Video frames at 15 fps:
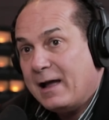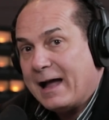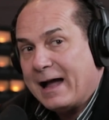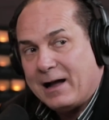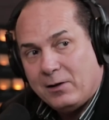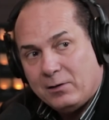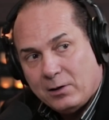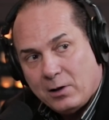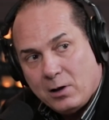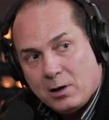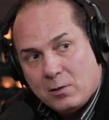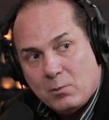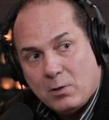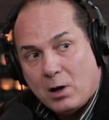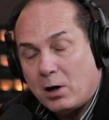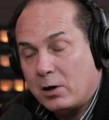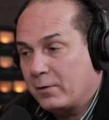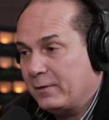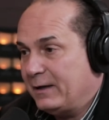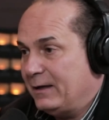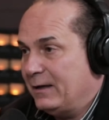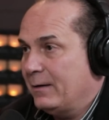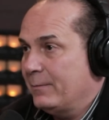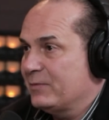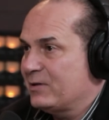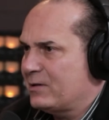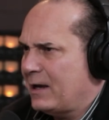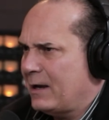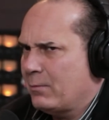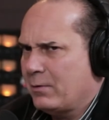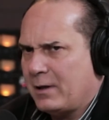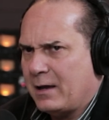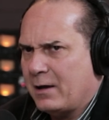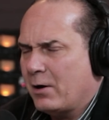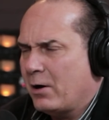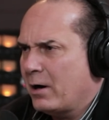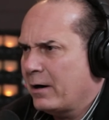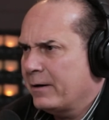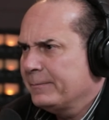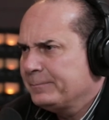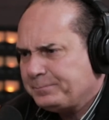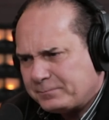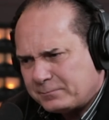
How long will REM stay where they are?